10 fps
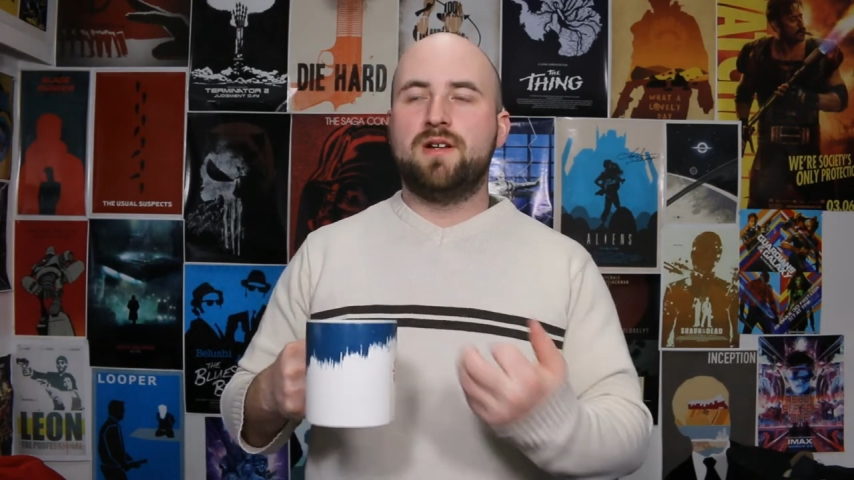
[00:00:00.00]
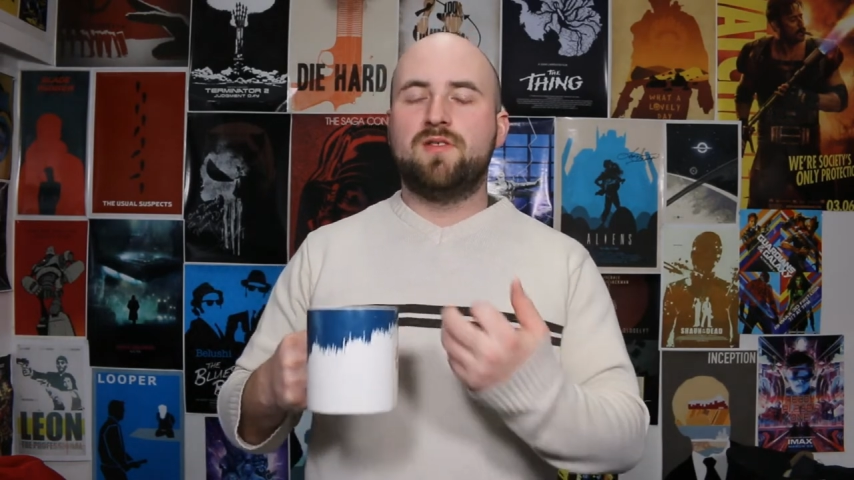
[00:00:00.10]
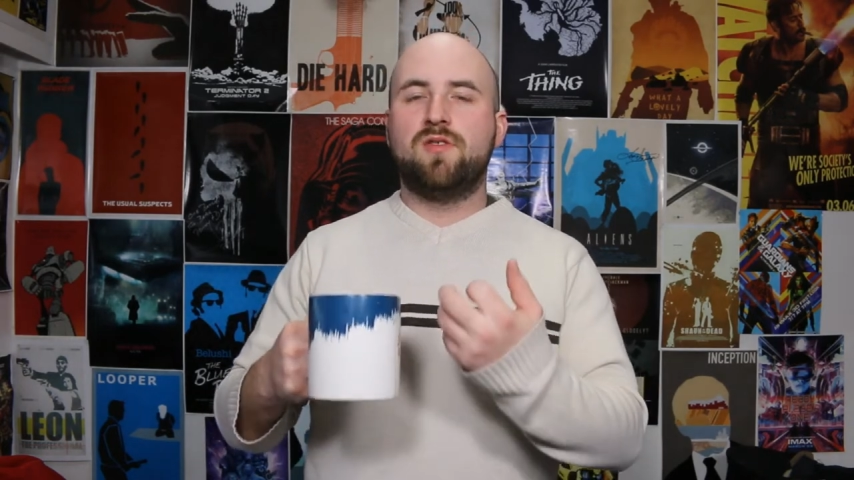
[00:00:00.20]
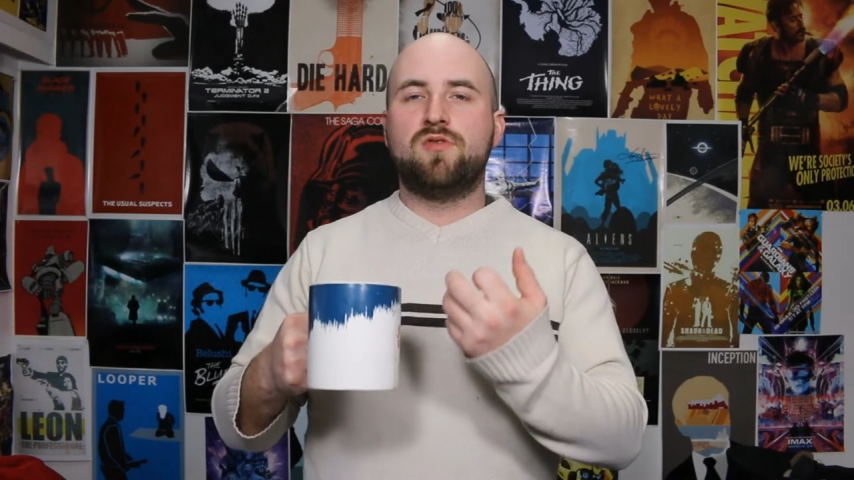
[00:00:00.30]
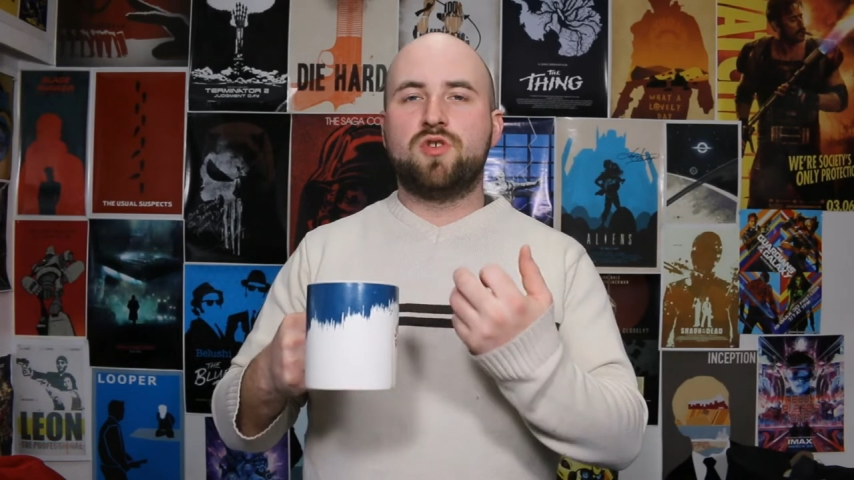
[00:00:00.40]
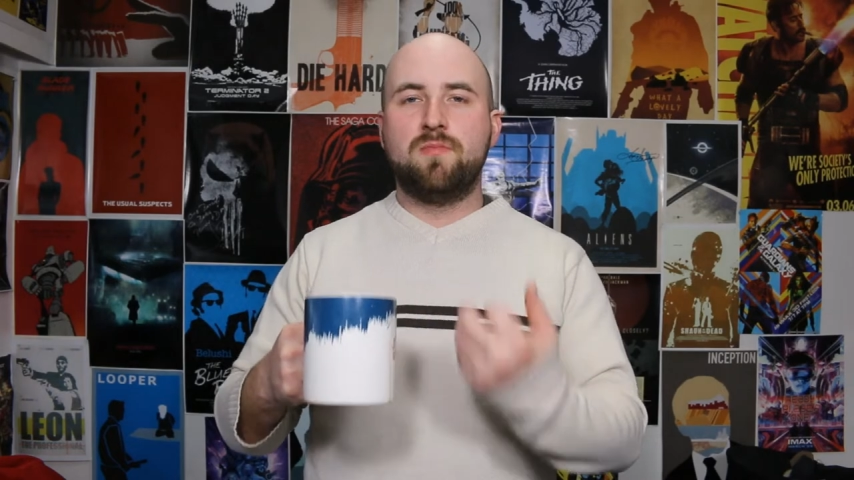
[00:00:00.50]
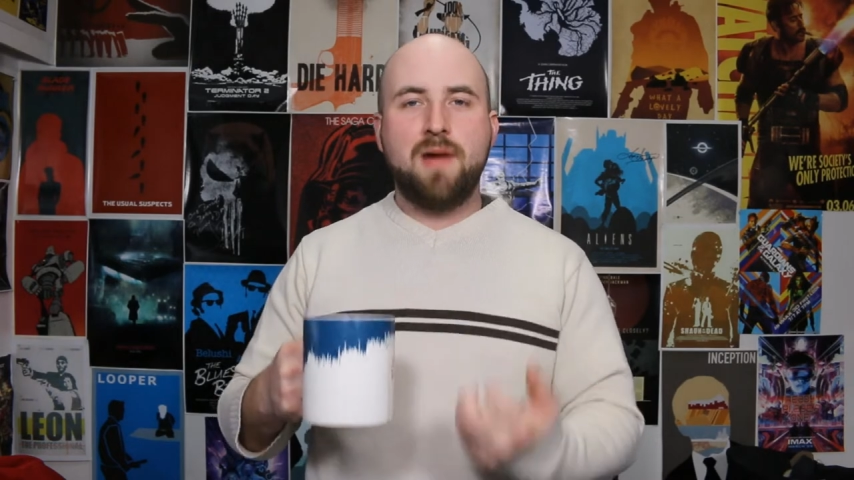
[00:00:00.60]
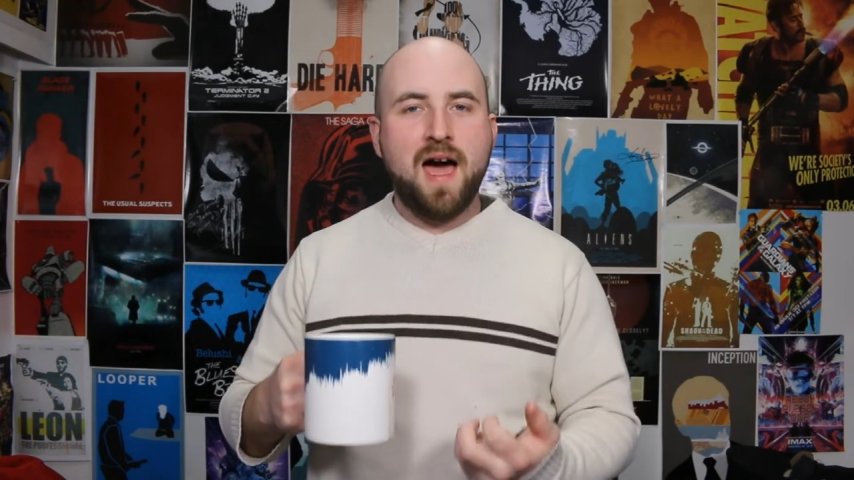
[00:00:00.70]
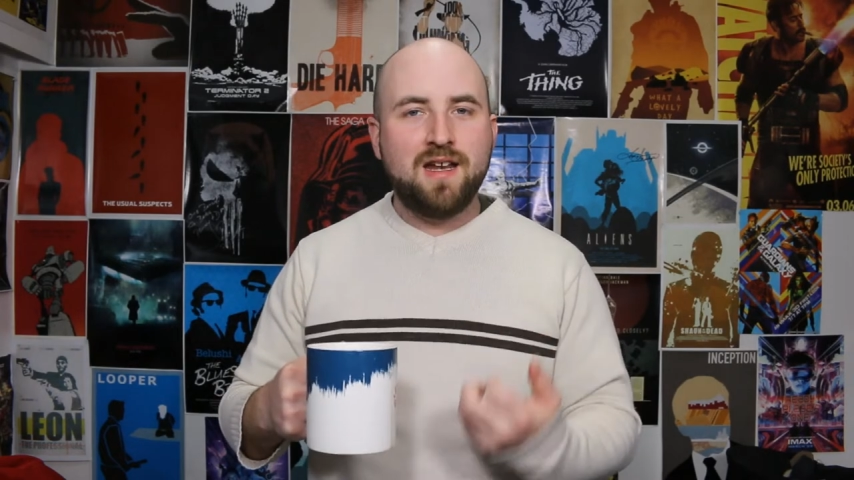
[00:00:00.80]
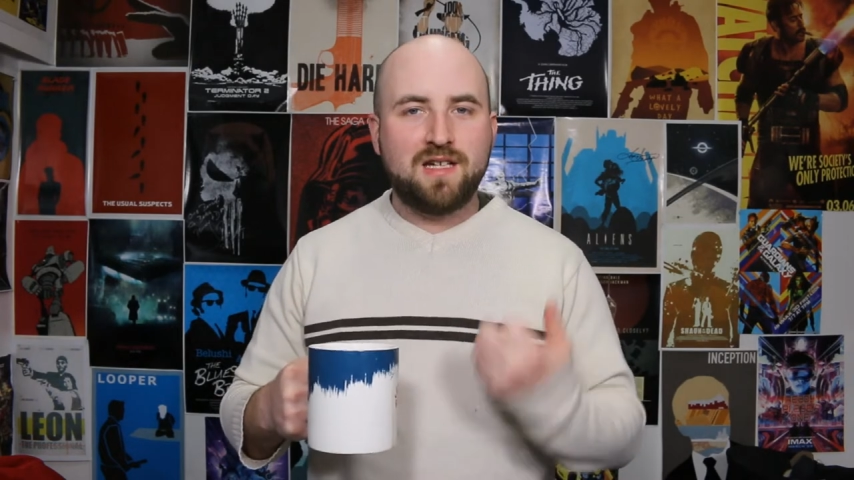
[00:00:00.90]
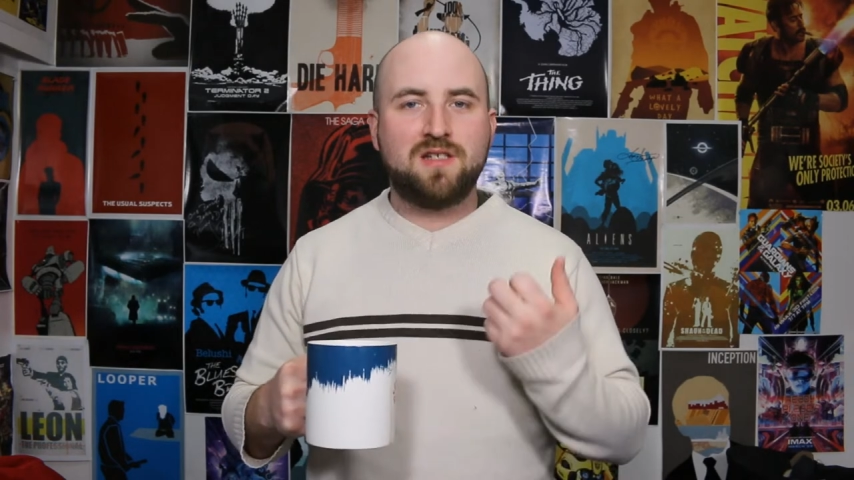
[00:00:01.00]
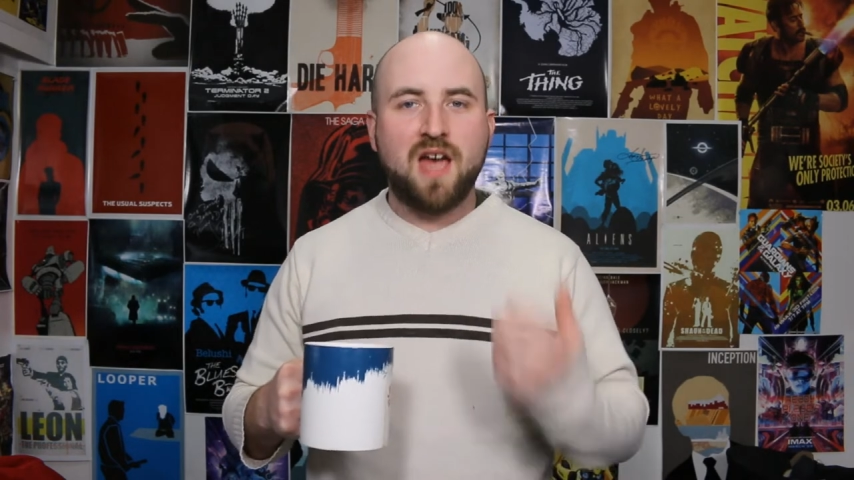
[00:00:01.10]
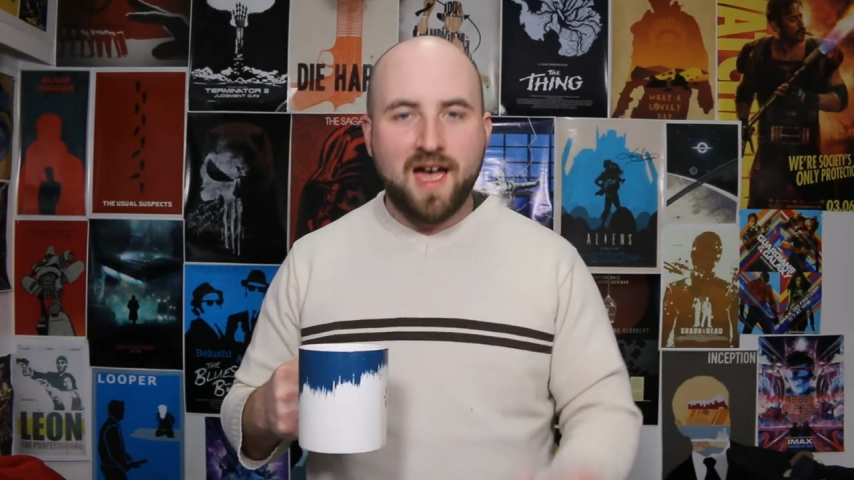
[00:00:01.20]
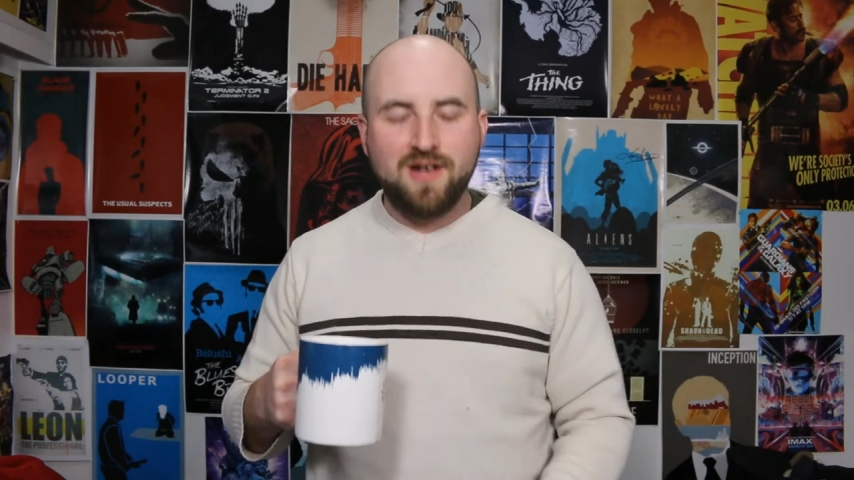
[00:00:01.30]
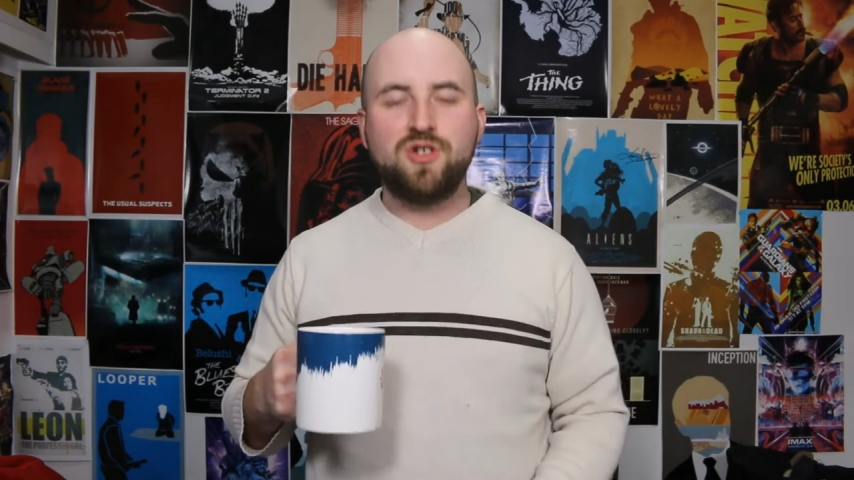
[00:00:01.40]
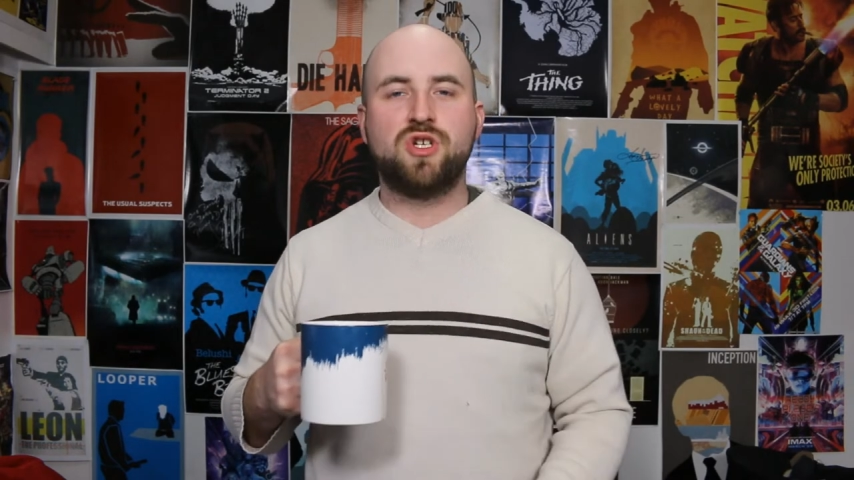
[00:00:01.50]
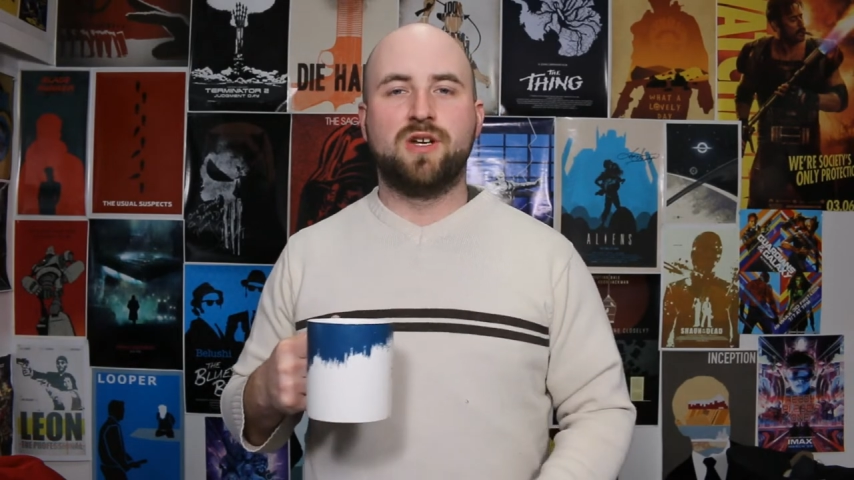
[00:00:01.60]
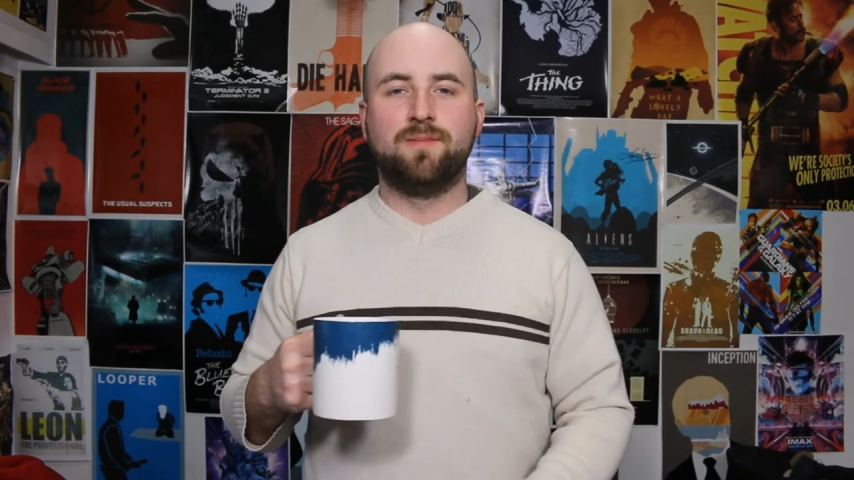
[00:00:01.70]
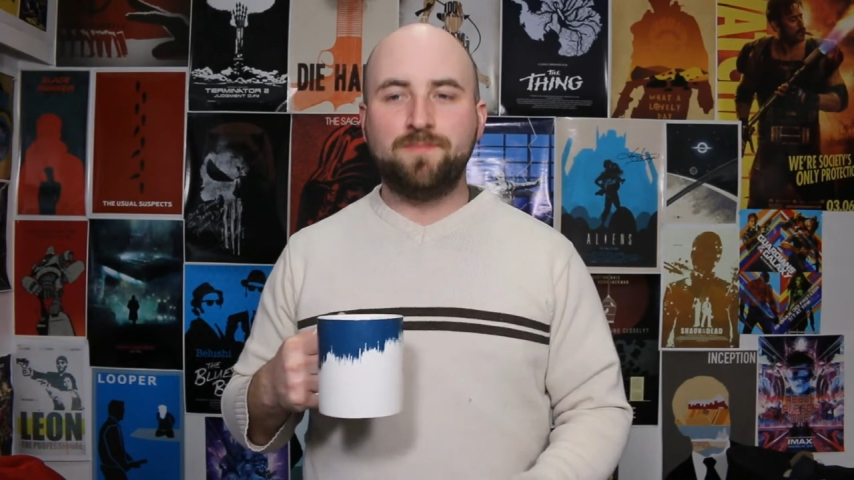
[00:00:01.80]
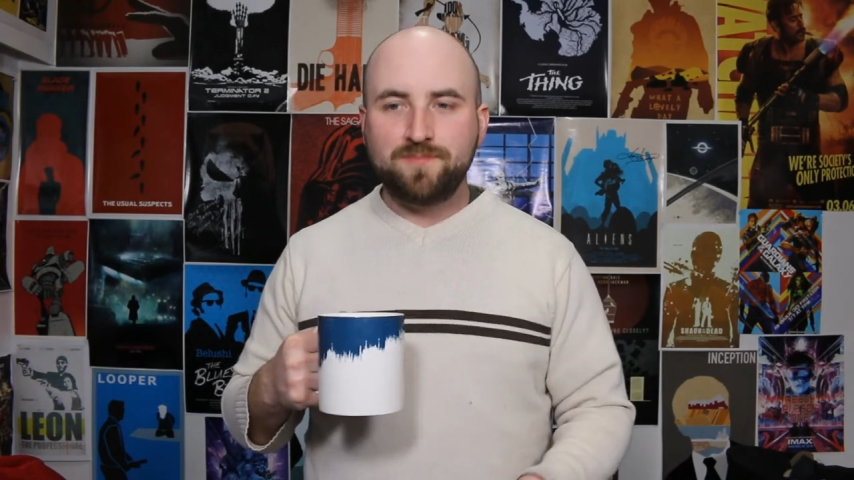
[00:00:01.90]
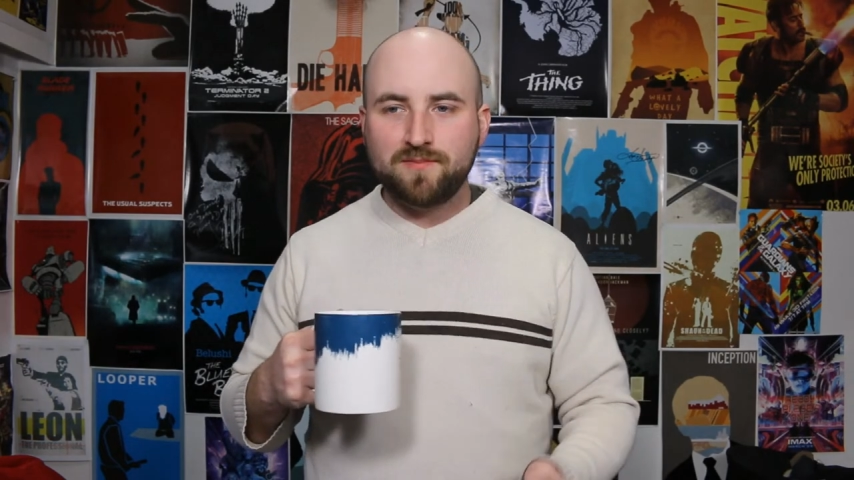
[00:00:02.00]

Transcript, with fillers: but dramatic tension.